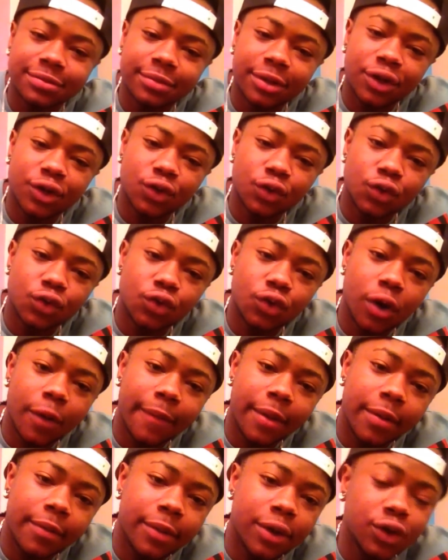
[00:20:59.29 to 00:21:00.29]
make sure you
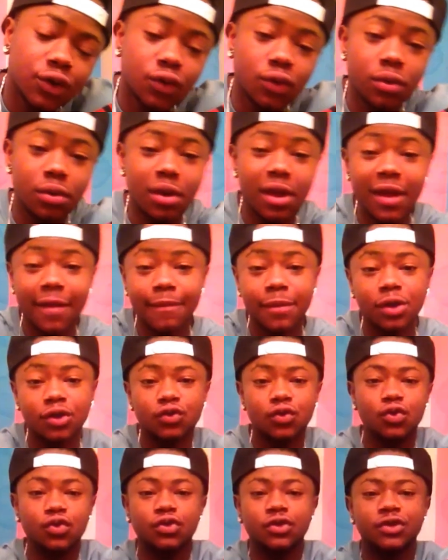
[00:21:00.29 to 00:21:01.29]
comment, make sure you like, make
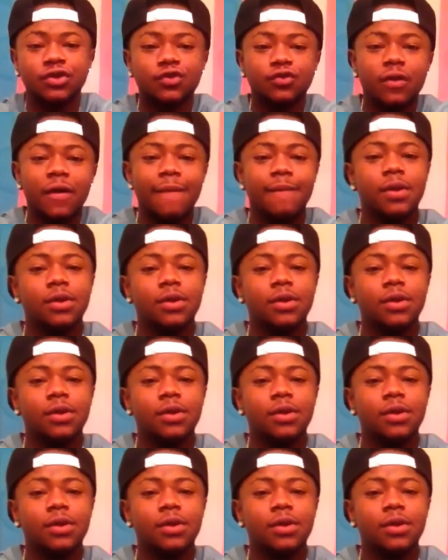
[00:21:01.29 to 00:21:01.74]
sure you subscribe,